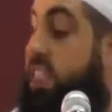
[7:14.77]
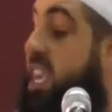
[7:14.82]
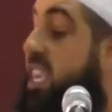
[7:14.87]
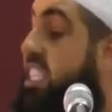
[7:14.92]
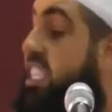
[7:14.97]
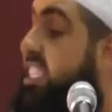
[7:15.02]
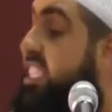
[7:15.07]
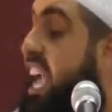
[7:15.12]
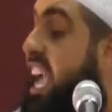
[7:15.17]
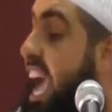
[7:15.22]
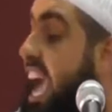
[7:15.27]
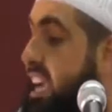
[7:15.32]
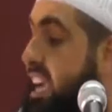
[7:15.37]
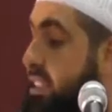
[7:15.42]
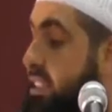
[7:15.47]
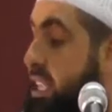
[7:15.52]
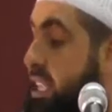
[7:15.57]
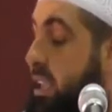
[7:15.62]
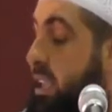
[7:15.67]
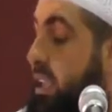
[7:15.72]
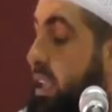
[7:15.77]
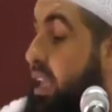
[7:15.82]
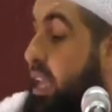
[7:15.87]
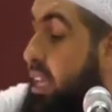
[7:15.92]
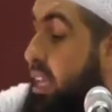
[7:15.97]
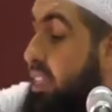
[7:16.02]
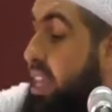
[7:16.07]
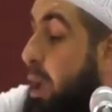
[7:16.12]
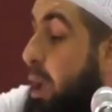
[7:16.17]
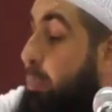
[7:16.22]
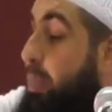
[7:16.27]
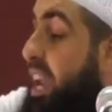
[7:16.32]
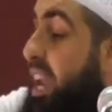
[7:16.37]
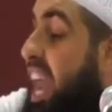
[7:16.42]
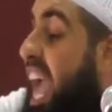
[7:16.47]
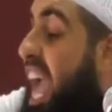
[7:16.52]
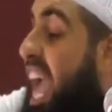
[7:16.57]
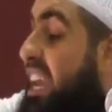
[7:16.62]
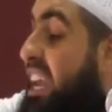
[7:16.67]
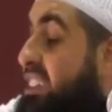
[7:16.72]
This act that
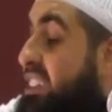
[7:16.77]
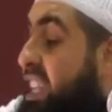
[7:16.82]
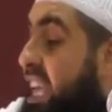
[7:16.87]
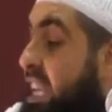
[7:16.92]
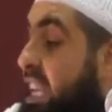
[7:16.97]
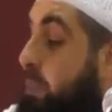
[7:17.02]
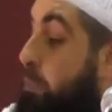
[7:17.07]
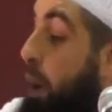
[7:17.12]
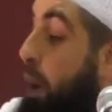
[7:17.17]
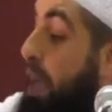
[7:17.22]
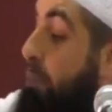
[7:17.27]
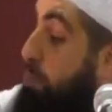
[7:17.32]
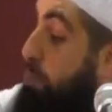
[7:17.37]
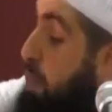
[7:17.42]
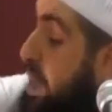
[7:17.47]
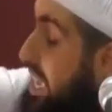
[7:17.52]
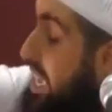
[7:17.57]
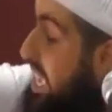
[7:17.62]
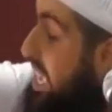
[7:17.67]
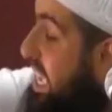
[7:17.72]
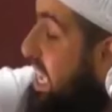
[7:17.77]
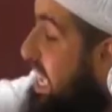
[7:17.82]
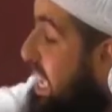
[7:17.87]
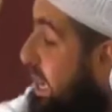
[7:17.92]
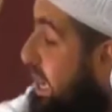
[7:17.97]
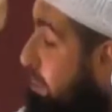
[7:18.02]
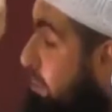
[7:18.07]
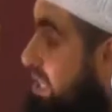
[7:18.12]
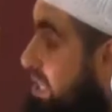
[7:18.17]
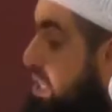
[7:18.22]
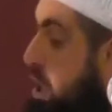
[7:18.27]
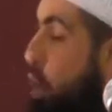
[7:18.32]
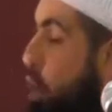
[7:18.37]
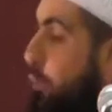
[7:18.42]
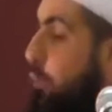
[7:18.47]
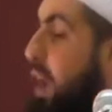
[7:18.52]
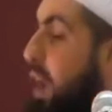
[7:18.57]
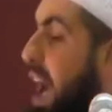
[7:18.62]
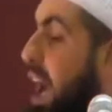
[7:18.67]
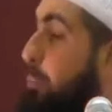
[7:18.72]
Bilal did by picking
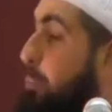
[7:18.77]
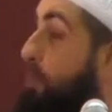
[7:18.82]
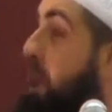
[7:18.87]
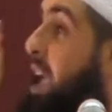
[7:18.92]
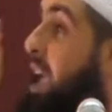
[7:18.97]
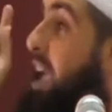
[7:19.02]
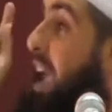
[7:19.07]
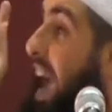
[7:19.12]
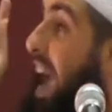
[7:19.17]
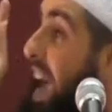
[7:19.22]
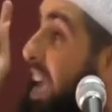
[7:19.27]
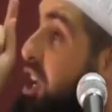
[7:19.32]
himself up